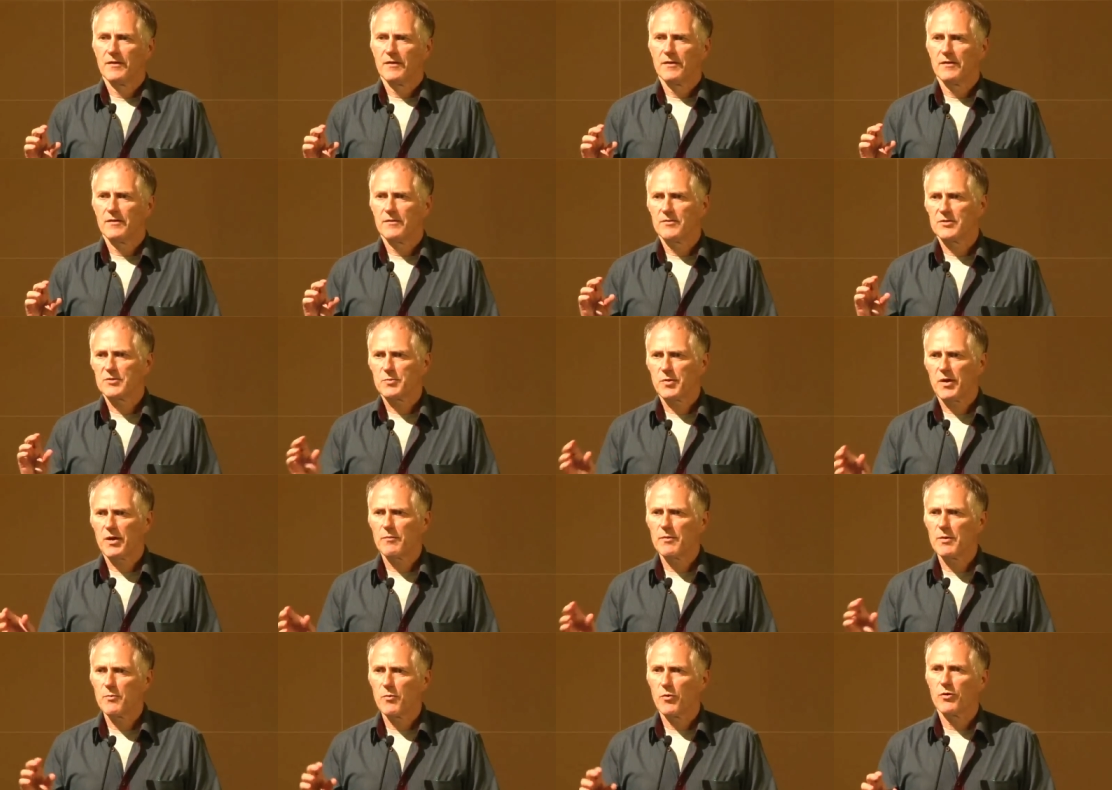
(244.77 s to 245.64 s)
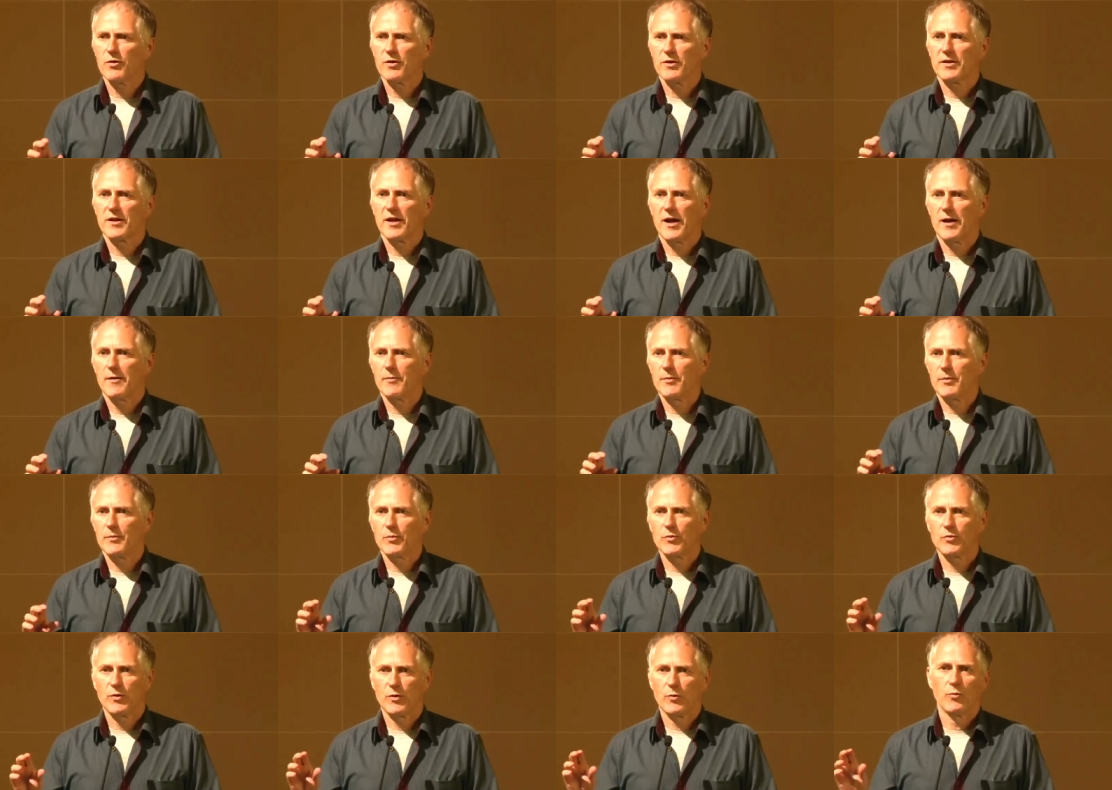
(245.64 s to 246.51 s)
uh, there's probably more in common
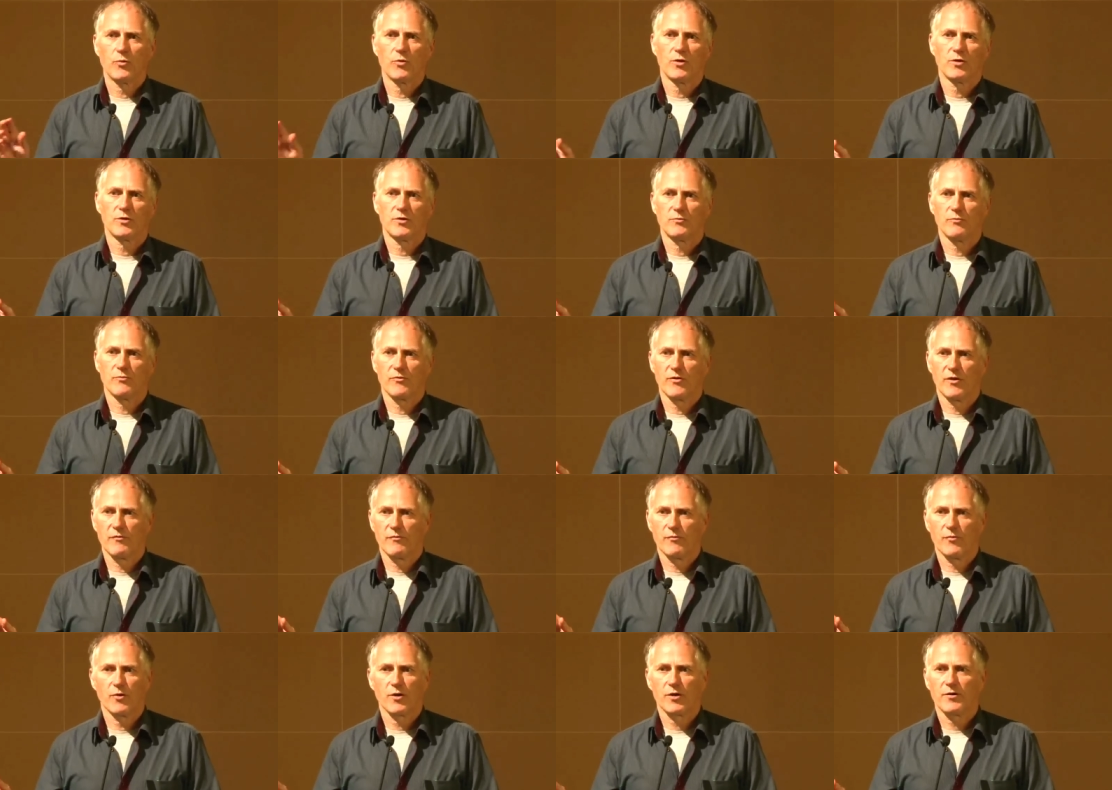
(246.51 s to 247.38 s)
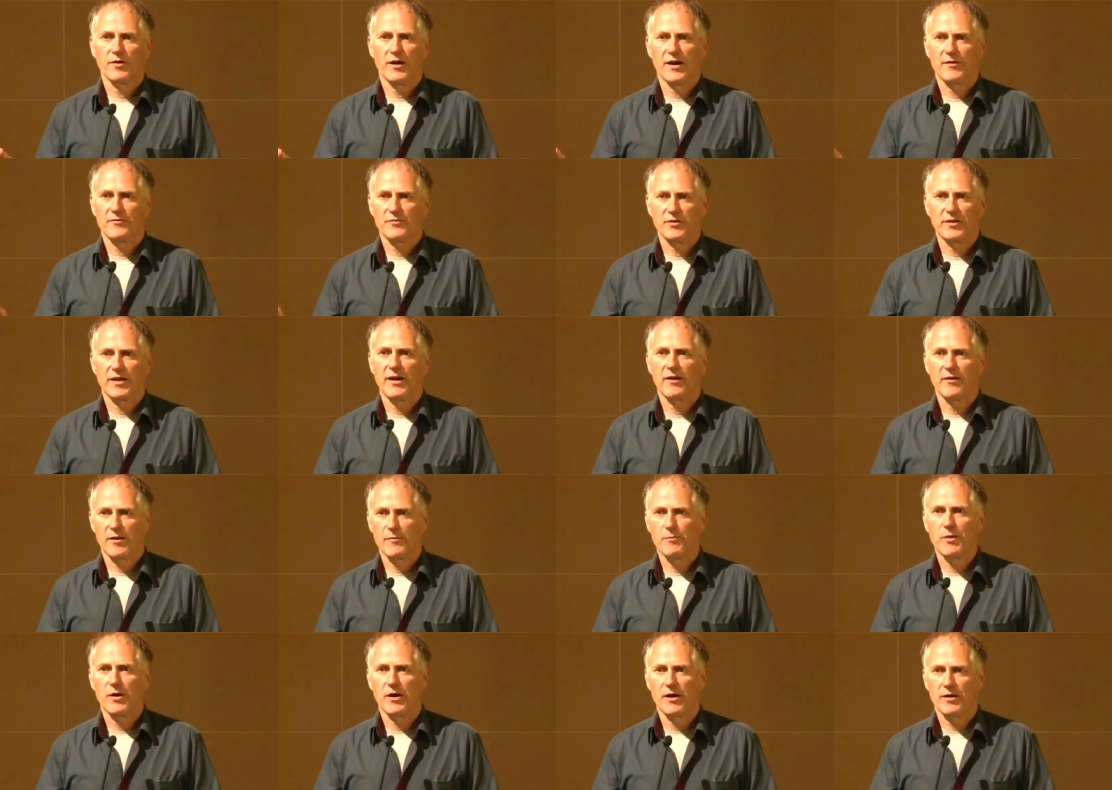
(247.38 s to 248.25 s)
between World of Warcraft and
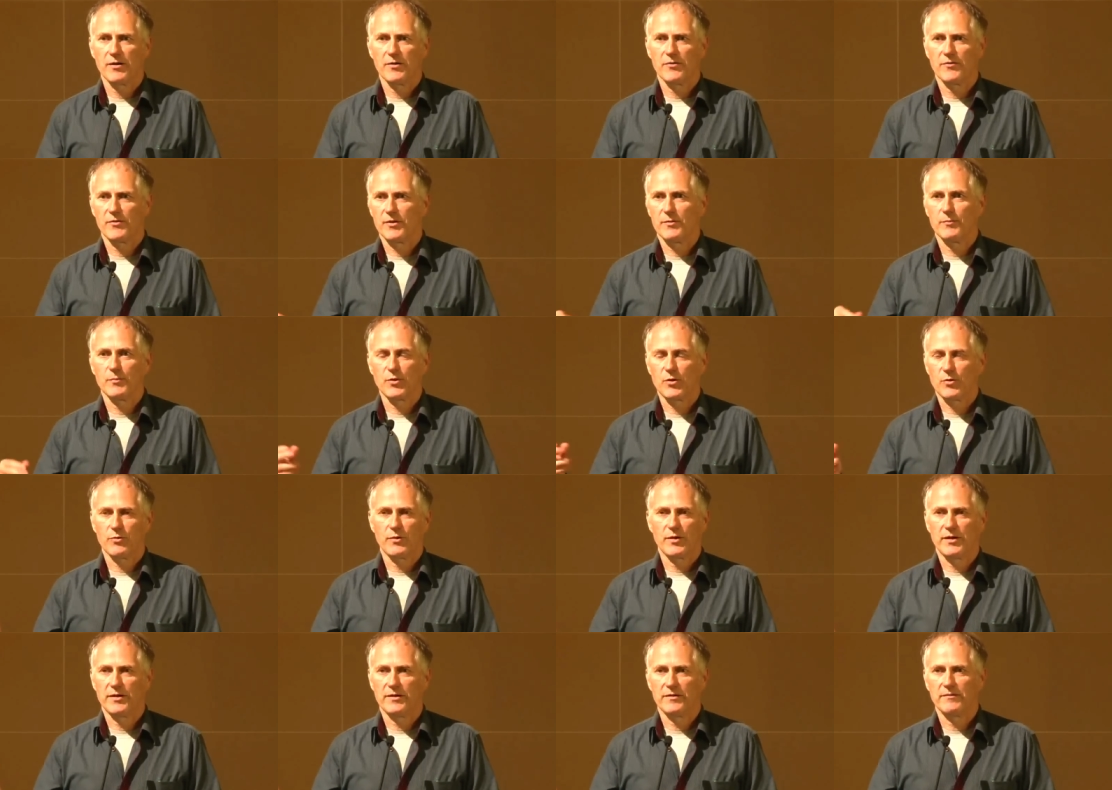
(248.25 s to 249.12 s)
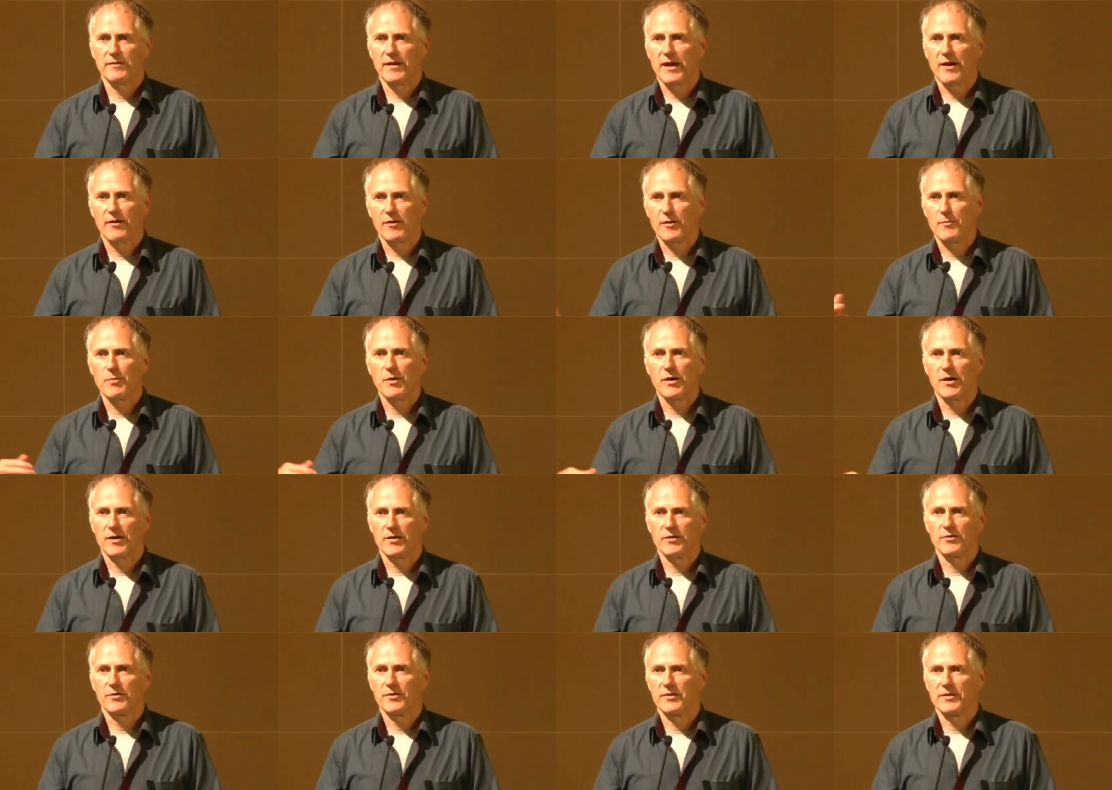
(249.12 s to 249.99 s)
Harry Potter than between Harry
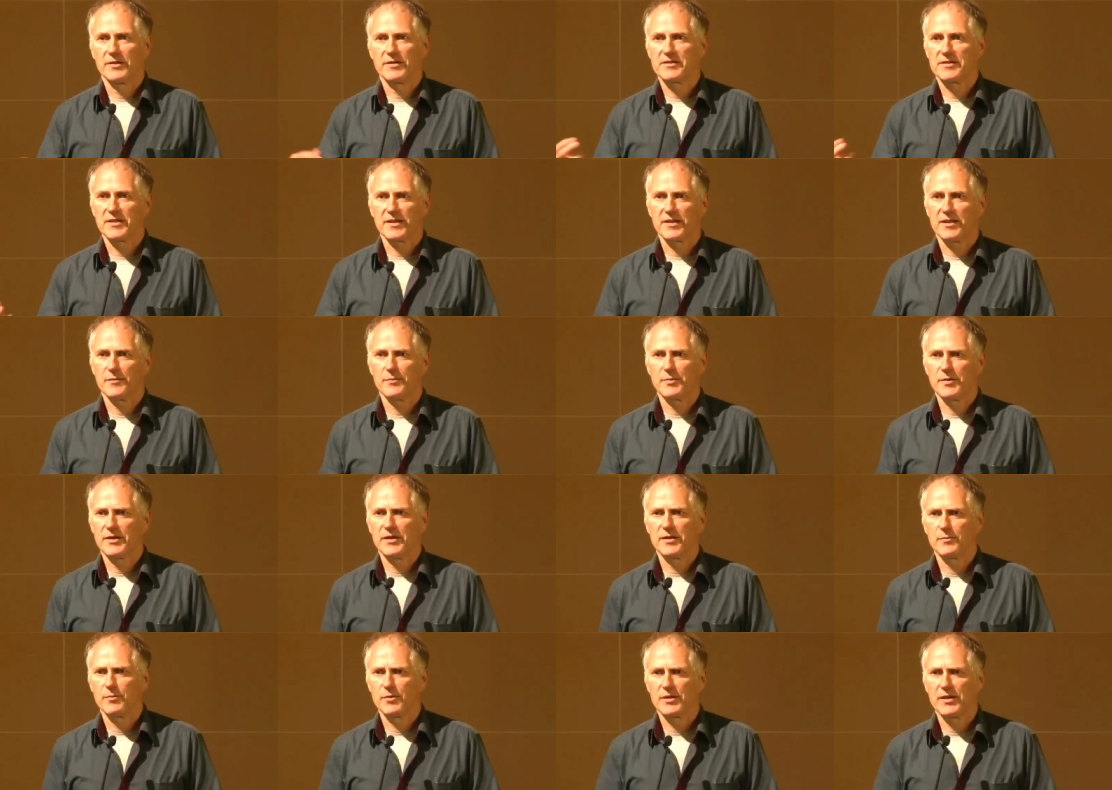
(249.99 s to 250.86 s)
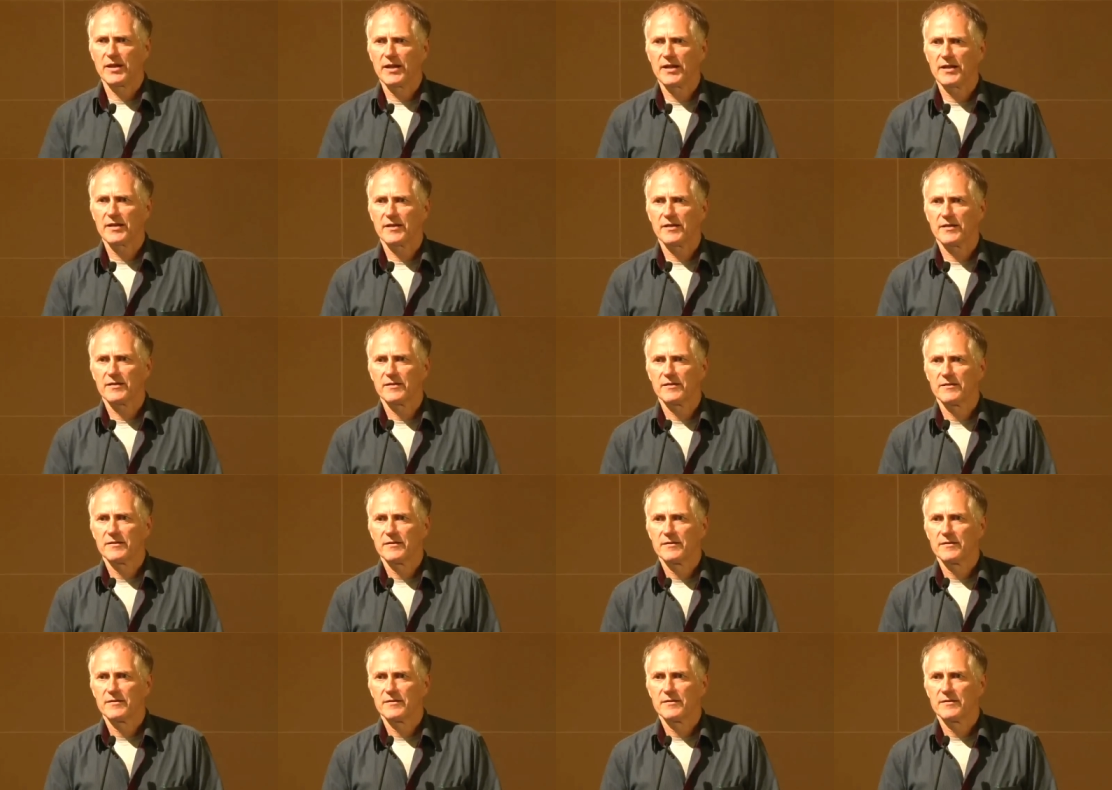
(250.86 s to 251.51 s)
Potter and the Encyclopedia Britannica.